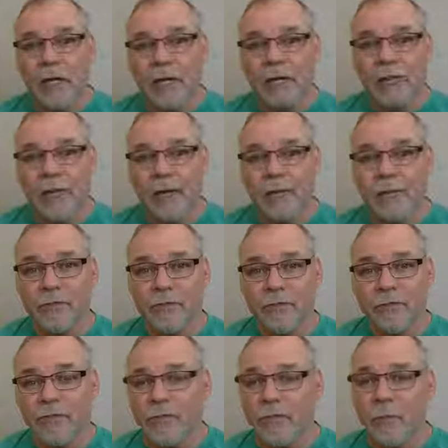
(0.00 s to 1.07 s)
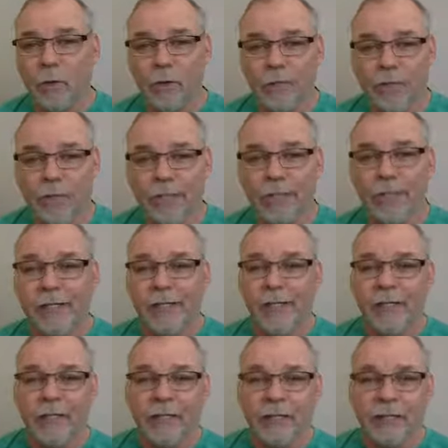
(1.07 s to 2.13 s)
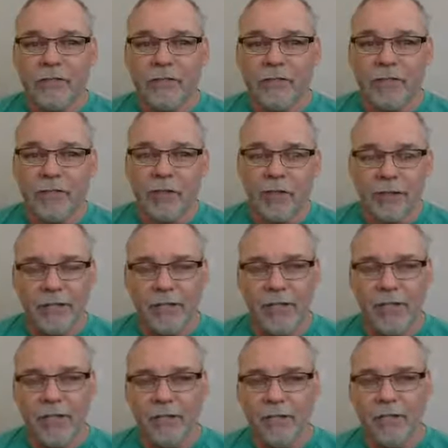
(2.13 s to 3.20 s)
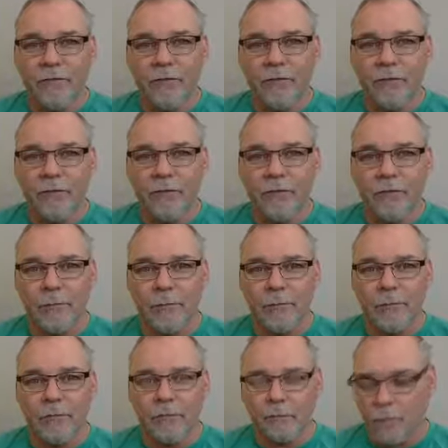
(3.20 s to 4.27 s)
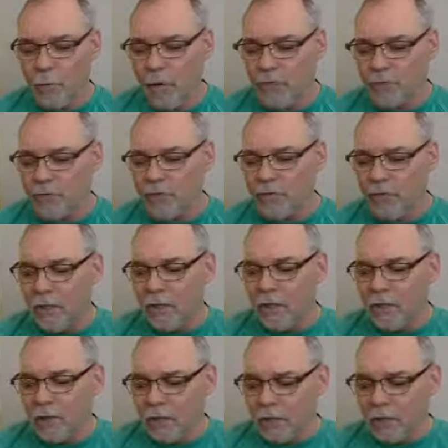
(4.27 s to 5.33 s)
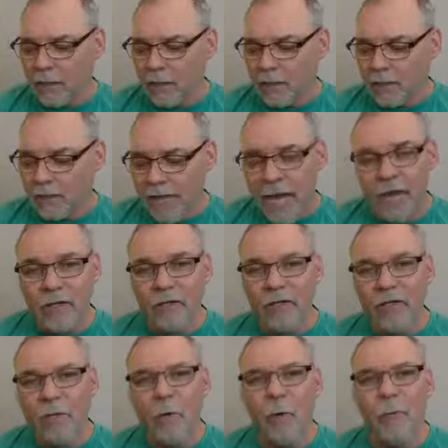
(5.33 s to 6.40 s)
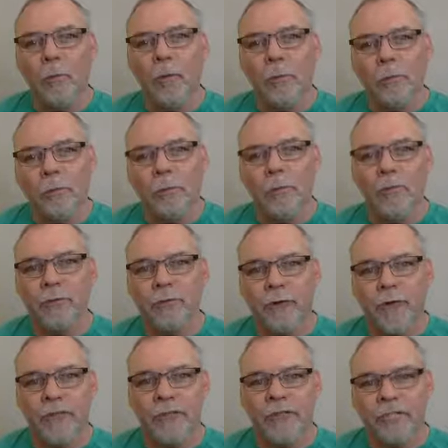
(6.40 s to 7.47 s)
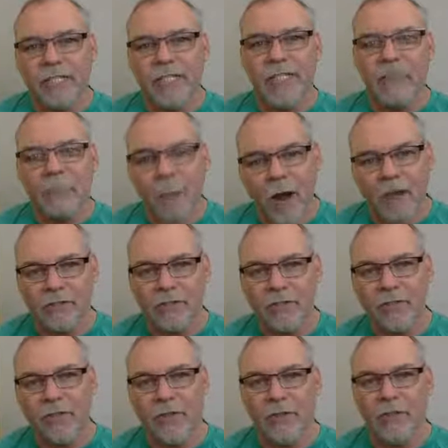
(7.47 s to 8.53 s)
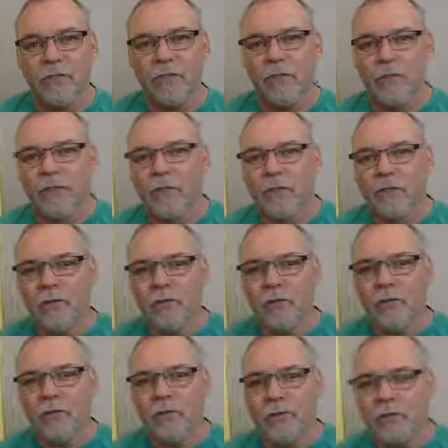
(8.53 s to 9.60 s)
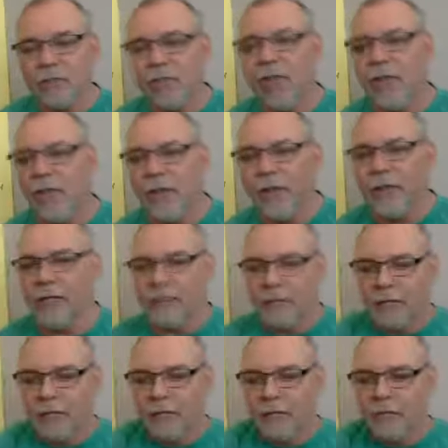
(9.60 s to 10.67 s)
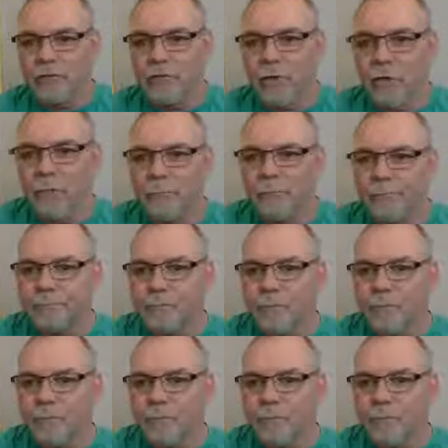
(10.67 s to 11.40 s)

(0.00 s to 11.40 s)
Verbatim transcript: lot of times you see bullying and you see a lot of negative situations. Now you see more and more people trying to teach positive things. So it's a good thing. So